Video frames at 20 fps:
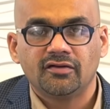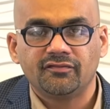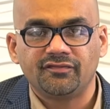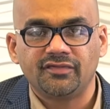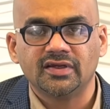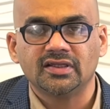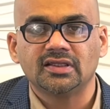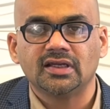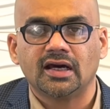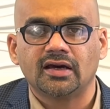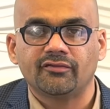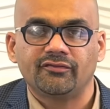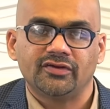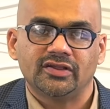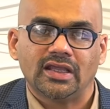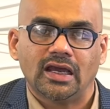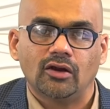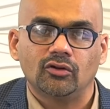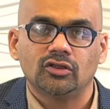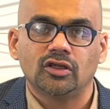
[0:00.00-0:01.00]
with or
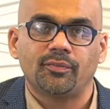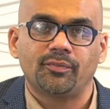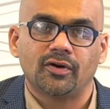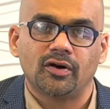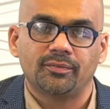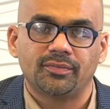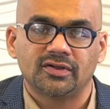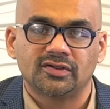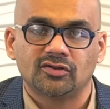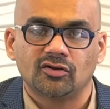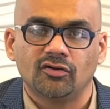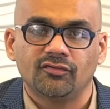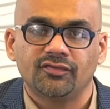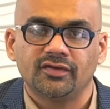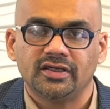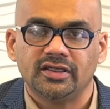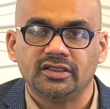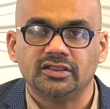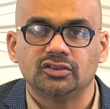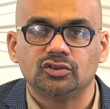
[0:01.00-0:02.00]
without the purpose of
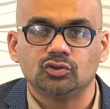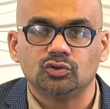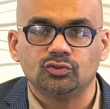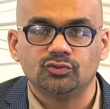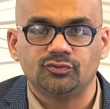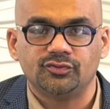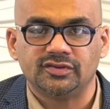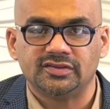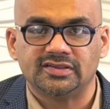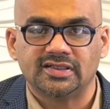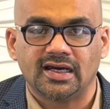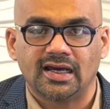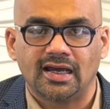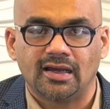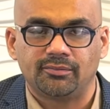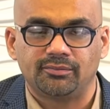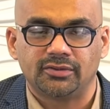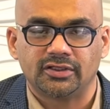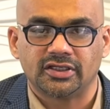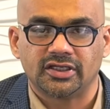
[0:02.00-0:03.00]
E2 visa
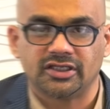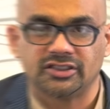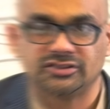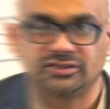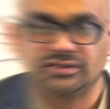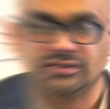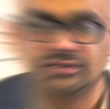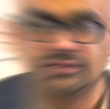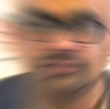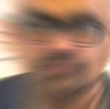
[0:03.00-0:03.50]
application.